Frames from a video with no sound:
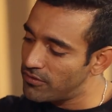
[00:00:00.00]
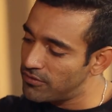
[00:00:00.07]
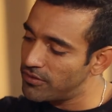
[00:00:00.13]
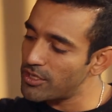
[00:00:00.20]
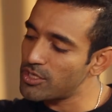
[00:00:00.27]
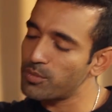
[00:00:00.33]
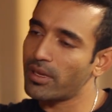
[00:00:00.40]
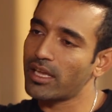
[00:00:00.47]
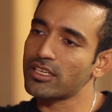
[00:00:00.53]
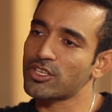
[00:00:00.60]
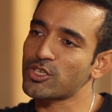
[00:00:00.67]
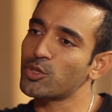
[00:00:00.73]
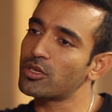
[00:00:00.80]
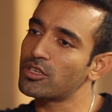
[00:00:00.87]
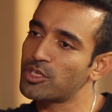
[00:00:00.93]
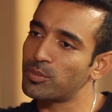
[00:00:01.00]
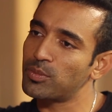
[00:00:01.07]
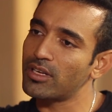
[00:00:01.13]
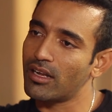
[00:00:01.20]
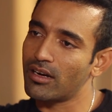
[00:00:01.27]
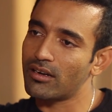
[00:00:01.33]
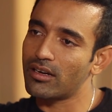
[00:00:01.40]
The first match, I scored a
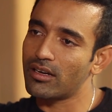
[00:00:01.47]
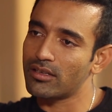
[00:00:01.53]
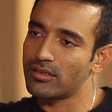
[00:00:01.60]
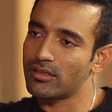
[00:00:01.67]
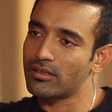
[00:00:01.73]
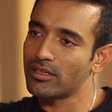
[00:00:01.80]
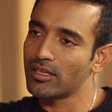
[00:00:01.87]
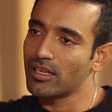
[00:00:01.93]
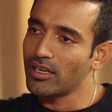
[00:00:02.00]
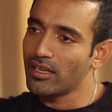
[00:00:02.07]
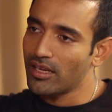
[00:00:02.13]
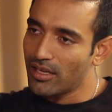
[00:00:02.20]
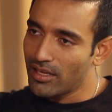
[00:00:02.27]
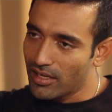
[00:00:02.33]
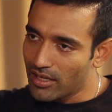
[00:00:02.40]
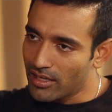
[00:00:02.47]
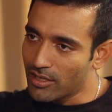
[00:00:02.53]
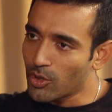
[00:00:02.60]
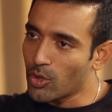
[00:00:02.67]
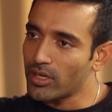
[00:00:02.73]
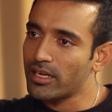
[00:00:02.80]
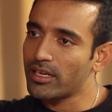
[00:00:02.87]
triple hundred in a in
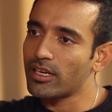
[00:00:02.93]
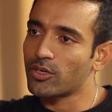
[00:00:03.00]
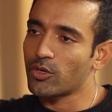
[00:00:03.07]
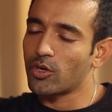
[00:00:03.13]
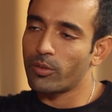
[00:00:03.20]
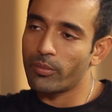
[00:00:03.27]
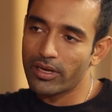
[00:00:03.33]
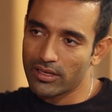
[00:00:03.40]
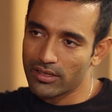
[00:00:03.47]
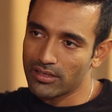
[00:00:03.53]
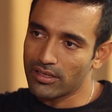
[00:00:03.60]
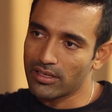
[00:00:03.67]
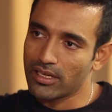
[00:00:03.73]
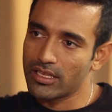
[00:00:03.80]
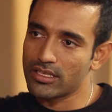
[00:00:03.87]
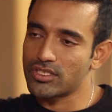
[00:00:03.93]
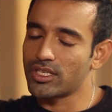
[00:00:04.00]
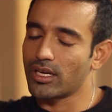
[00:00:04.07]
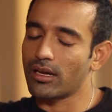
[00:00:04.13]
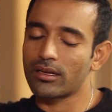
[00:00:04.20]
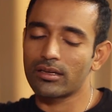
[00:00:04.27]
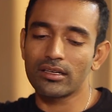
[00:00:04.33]
an All India tournament against
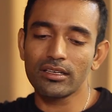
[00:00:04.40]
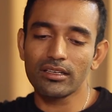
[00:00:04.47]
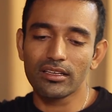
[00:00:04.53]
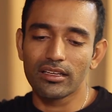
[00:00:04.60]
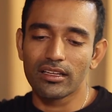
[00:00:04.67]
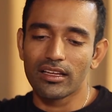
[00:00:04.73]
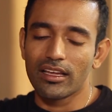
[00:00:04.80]
Jharkhand,